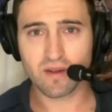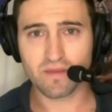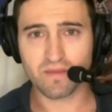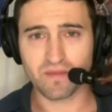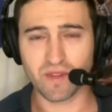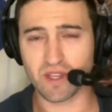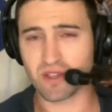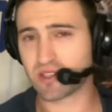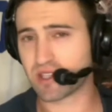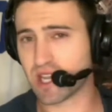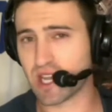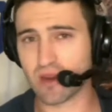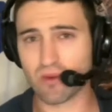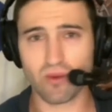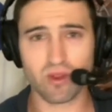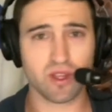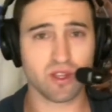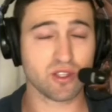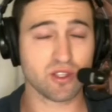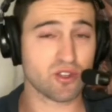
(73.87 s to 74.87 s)
they stayed
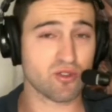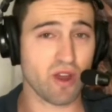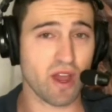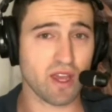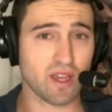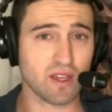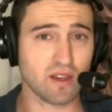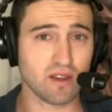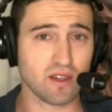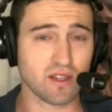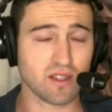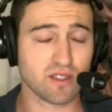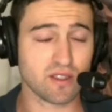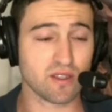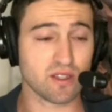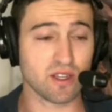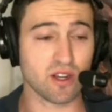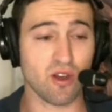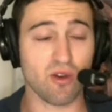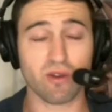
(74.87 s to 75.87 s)
within striking distance,
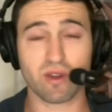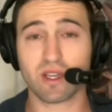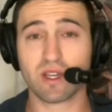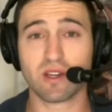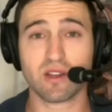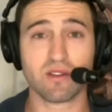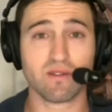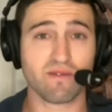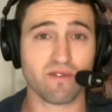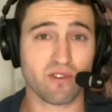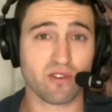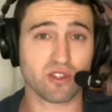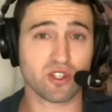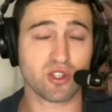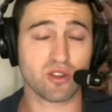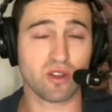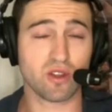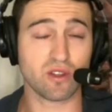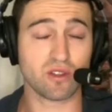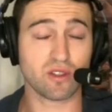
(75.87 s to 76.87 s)
and going into the
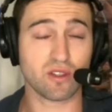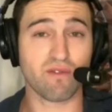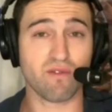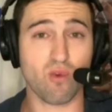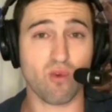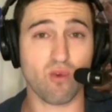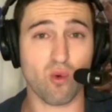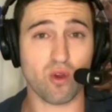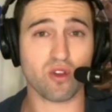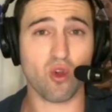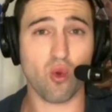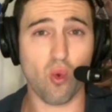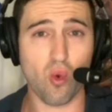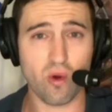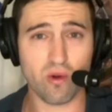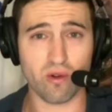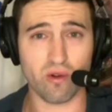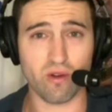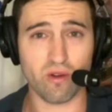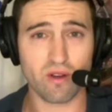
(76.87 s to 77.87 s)
fourth
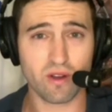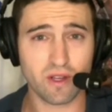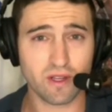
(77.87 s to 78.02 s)
quarter,